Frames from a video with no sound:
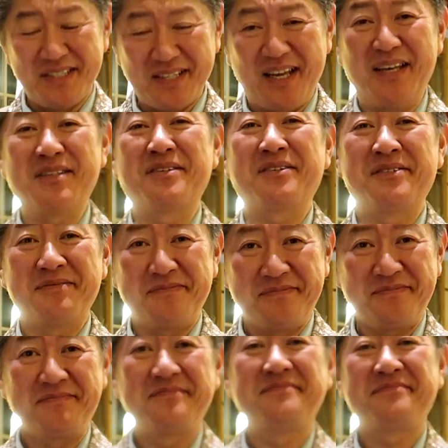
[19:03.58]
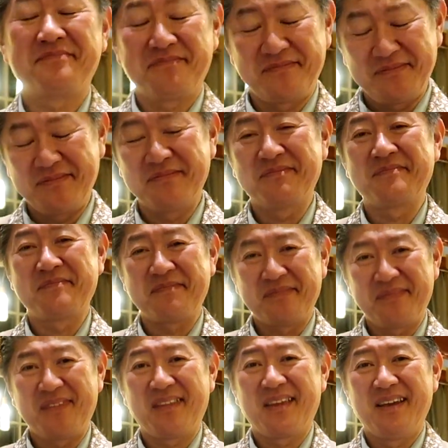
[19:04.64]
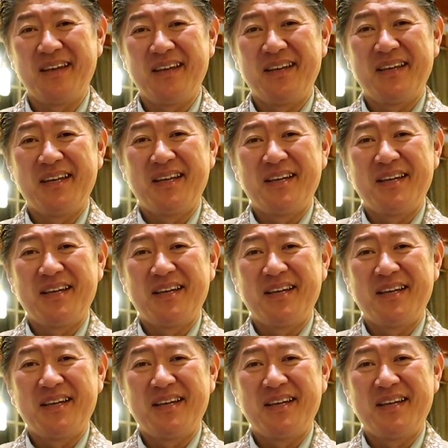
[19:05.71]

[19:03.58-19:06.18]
So you've been here for a while. You know a thing or two about a thing or two.